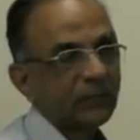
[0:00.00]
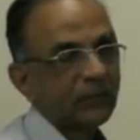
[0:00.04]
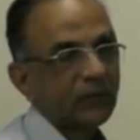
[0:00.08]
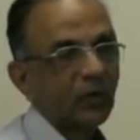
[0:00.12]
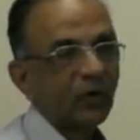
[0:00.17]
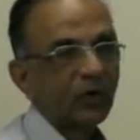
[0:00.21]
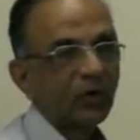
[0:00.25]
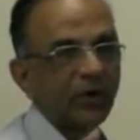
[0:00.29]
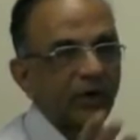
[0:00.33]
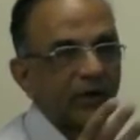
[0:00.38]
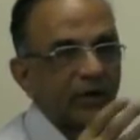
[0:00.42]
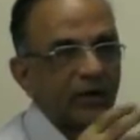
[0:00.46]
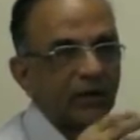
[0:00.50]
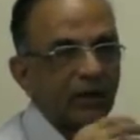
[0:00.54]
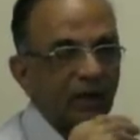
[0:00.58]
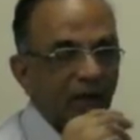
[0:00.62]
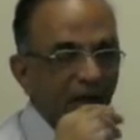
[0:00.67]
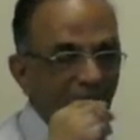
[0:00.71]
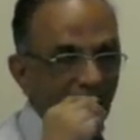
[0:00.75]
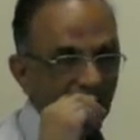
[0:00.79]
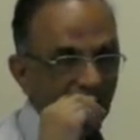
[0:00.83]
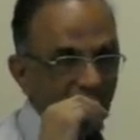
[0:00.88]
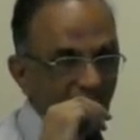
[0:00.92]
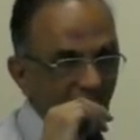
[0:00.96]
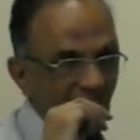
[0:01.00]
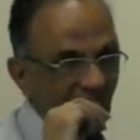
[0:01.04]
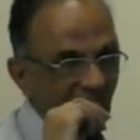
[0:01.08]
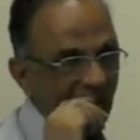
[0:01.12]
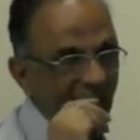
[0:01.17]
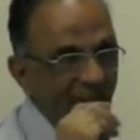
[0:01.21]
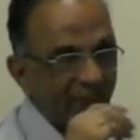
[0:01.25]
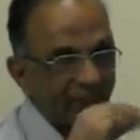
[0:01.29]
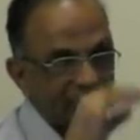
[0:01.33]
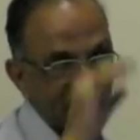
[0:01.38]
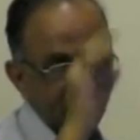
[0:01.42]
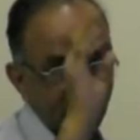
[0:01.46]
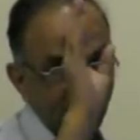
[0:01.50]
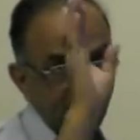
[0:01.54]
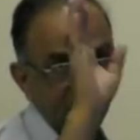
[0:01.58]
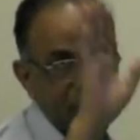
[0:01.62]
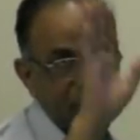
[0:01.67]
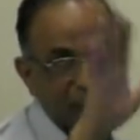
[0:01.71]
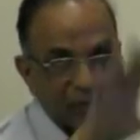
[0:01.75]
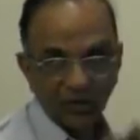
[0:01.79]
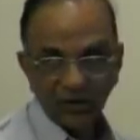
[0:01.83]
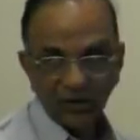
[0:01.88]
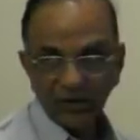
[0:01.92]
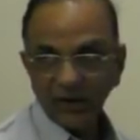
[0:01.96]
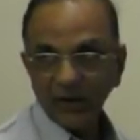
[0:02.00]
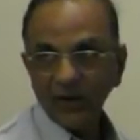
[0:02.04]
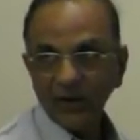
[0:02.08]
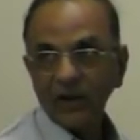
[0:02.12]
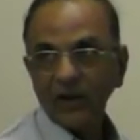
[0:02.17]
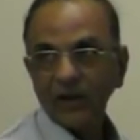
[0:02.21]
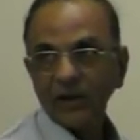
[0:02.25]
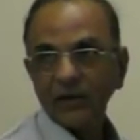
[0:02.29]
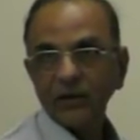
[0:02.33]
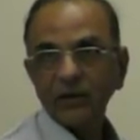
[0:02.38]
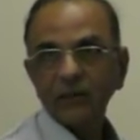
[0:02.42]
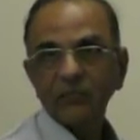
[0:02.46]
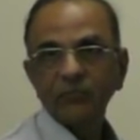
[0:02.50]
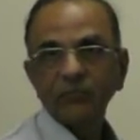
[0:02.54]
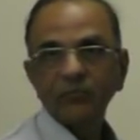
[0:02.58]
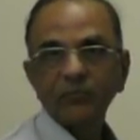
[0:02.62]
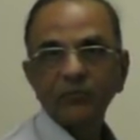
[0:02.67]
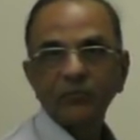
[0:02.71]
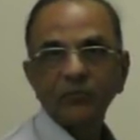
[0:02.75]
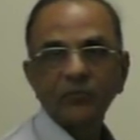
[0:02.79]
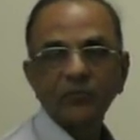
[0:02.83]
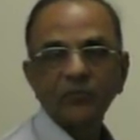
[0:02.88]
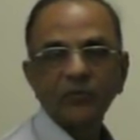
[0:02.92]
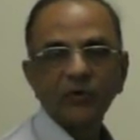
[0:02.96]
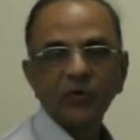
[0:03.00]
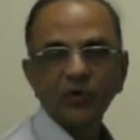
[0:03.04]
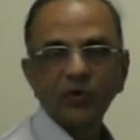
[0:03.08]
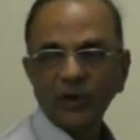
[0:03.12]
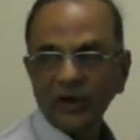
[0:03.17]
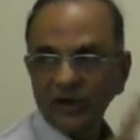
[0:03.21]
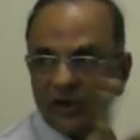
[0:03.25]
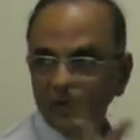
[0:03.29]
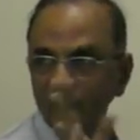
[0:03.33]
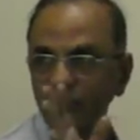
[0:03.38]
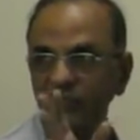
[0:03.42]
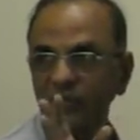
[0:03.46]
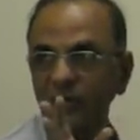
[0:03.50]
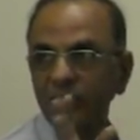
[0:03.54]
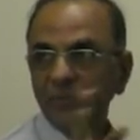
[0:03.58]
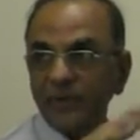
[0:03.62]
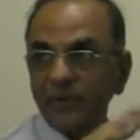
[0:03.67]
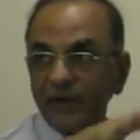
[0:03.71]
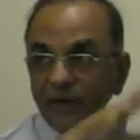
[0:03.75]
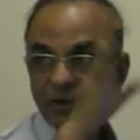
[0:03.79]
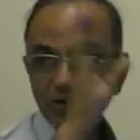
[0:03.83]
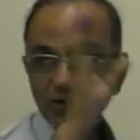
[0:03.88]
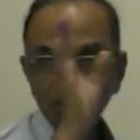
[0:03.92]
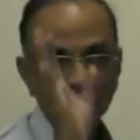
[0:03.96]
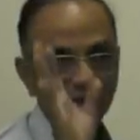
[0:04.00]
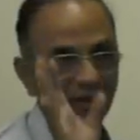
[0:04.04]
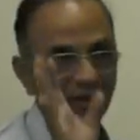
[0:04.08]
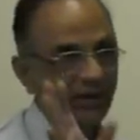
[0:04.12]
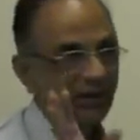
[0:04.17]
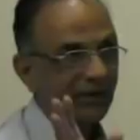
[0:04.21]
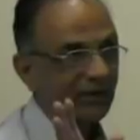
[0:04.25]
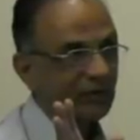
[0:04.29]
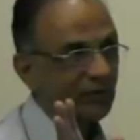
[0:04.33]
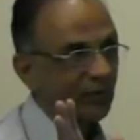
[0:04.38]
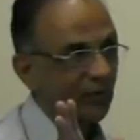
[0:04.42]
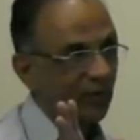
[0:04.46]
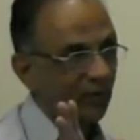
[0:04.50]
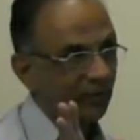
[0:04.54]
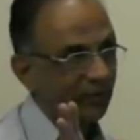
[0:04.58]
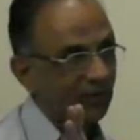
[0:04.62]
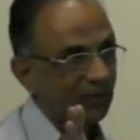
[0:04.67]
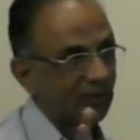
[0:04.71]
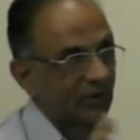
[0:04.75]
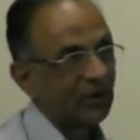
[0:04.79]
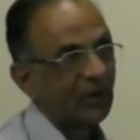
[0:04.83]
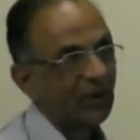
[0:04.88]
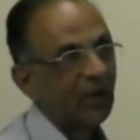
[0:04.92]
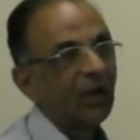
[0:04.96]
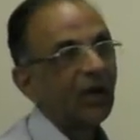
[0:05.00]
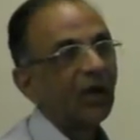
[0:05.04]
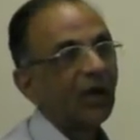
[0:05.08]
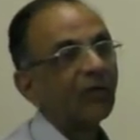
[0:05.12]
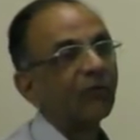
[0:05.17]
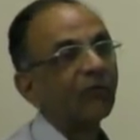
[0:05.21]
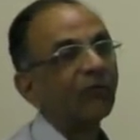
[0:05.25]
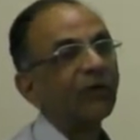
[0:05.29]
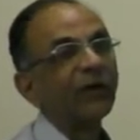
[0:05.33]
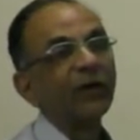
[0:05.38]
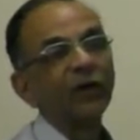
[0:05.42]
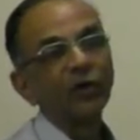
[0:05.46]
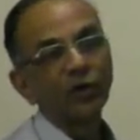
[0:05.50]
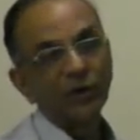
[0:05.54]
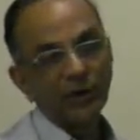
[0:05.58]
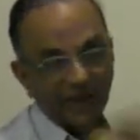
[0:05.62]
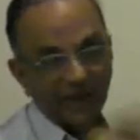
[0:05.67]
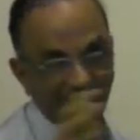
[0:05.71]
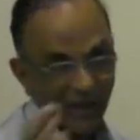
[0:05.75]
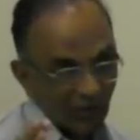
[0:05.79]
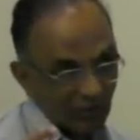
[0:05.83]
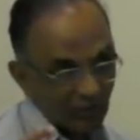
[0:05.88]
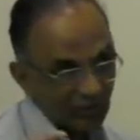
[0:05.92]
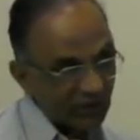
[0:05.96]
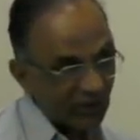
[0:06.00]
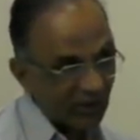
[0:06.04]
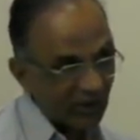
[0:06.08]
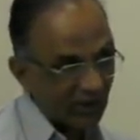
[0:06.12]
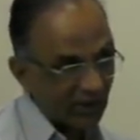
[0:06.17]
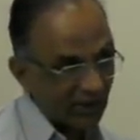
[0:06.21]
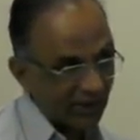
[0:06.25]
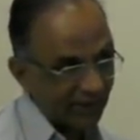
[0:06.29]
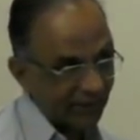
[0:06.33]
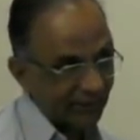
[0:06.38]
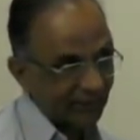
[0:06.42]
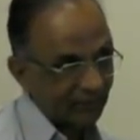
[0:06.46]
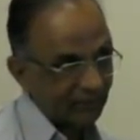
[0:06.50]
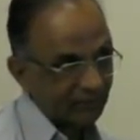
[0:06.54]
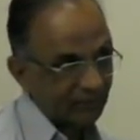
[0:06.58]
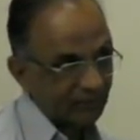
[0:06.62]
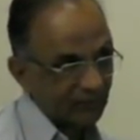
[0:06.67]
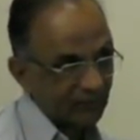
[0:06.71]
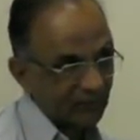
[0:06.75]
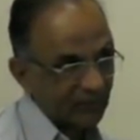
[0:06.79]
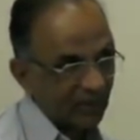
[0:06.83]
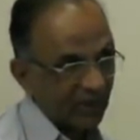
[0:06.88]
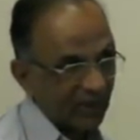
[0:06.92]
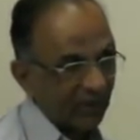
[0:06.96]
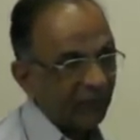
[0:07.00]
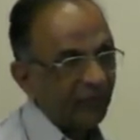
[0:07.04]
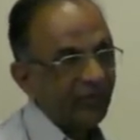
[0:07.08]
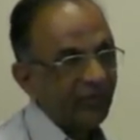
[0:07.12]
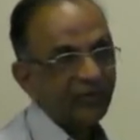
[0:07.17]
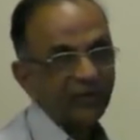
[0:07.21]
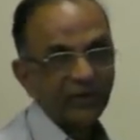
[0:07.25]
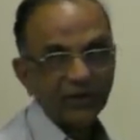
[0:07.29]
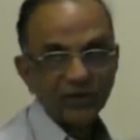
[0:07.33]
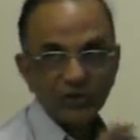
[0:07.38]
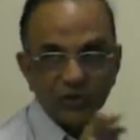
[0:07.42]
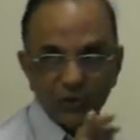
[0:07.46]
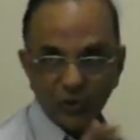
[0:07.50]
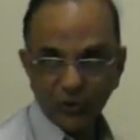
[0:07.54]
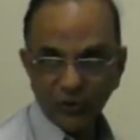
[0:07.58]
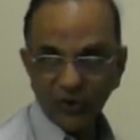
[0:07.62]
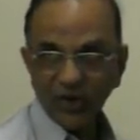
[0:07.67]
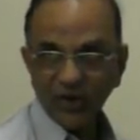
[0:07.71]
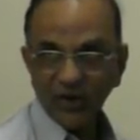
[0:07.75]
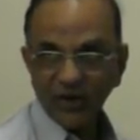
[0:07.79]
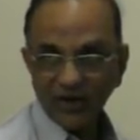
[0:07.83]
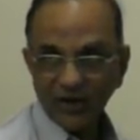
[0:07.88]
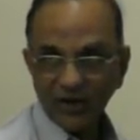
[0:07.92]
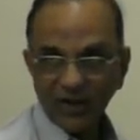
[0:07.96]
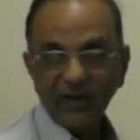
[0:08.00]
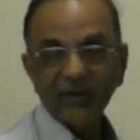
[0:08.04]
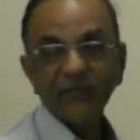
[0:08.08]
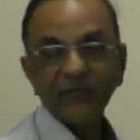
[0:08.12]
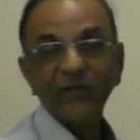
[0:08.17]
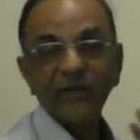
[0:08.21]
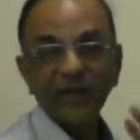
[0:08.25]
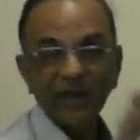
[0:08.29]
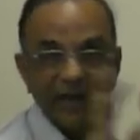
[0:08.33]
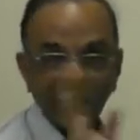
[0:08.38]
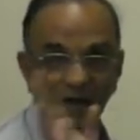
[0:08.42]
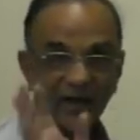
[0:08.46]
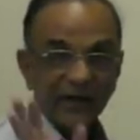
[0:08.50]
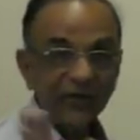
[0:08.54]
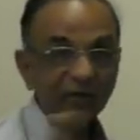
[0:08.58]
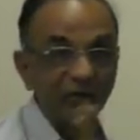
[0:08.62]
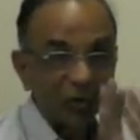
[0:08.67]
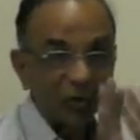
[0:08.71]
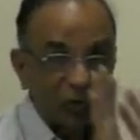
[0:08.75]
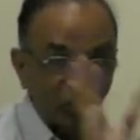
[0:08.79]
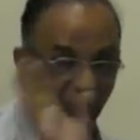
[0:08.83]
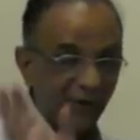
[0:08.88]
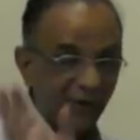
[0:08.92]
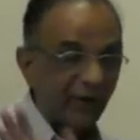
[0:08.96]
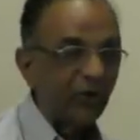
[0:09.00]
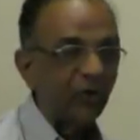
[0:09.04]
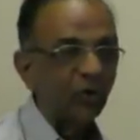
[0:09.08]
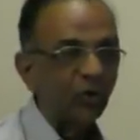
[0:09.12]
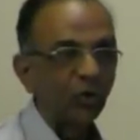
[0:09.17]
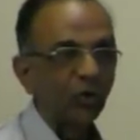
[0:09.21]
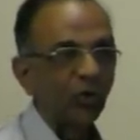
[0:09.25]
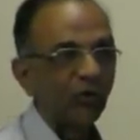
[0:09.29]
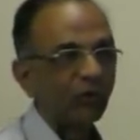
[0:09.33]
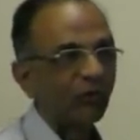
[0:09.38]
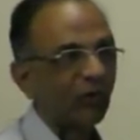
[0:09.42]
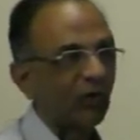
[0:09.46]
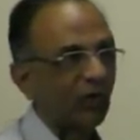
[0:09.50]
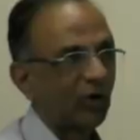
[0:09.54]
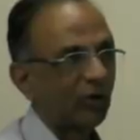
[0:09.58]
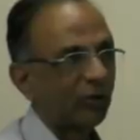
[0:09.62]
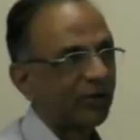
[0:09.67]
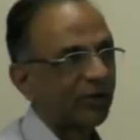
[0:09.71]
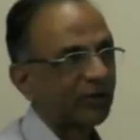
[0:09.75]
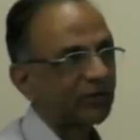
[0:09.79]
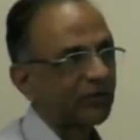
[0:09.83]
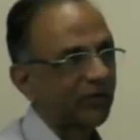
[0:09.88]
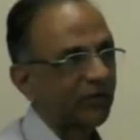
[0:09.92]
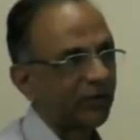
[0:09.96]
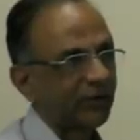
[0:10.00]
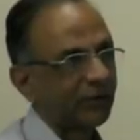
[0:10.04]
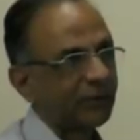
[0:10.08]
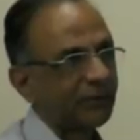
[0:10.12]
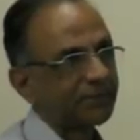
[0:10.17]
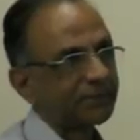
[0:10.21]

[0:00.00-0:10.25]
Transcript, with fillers: Okay, now what happens? When you put in a line, you take a film, make sure that it's proper. When you take out the line, if it's a jugular line, there is no need to do a follow-up x-ray.